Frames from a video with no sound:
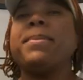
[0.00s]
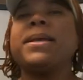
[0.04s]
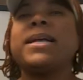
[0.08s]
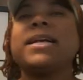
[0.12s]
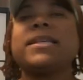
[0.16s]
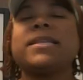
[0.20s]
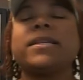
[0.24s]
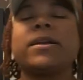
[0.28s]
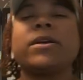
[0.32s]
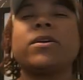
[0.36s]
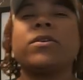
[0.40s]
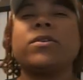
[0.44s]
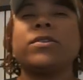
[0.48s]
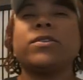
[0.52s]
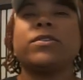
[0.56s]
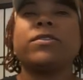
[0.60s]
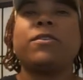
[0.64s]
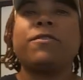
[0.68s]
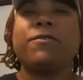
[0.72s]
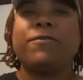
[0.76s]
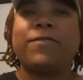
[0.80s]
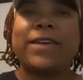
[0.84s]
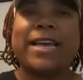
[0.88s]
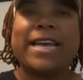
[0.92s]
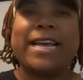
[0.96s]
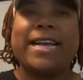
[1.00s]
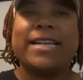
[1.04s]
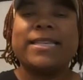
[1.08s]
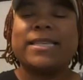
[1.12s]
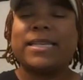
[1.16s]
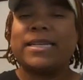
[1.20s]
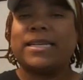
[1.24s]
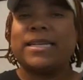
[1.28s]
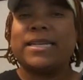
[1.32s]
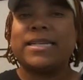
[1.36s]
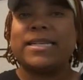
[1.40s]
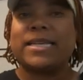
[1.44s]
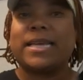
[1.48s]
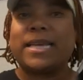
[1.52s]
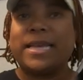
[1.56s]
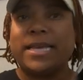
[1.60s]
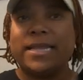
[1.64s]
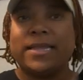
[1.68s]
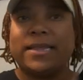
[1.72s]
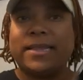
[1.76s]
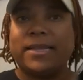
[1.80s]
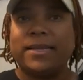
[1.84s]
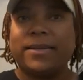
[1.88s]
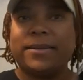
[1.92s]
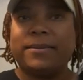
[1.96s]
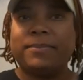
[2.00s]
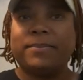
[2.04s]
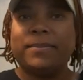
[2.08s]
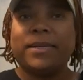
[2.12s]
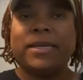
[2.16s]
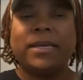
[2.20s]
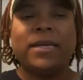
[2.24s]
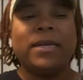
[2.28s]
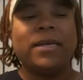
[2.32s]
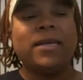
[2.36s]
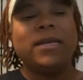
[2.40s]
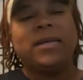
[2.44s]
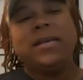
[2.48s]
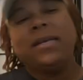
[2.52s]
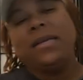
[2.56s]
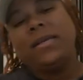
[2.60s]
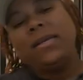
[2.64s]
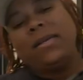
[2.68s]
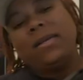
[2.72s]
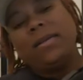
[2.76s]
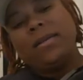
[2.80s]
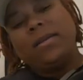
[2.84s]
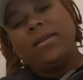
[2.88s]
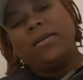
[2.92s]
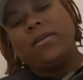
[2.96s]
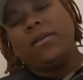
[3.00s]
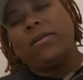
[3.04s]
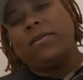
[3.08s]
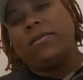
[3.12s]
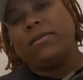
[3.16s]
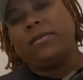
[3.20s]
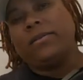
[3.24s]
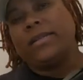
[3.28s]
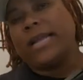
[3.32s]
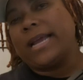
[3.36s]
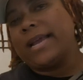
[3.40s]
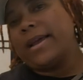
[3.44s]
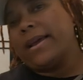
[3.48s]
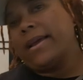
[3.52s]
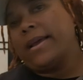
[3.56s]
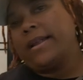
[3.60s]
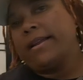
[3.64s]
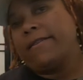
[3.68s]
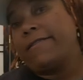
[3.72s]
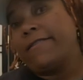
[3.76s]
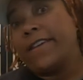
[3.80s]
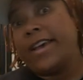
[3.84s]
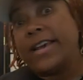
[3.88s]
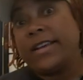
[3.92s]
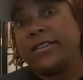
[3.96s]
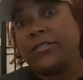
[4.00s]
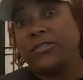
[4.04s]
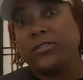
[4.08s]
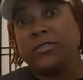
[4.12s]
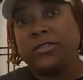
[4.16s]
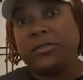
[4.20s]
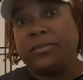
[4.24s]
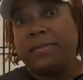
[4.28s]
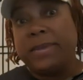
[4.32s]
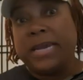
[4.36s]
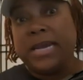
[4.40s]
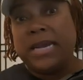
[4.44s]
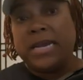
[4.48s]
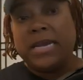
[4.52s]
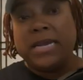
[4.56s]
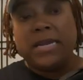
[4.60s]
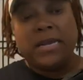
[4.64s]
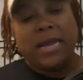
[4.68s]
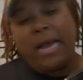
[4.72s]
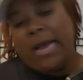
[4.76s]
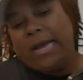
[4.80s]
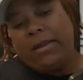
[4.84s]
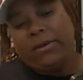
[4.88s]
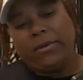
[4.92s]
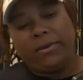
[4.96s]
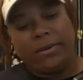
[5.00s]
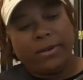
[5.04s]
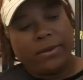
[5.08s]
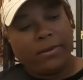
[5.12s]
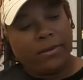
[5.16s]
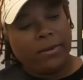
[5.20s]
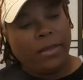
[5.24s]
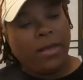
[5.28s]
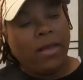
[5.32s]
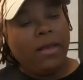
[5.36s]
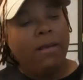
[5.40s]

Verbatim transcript: because they're going so fast, it doesn't hit them. You know, they at a faster speed. I don't know.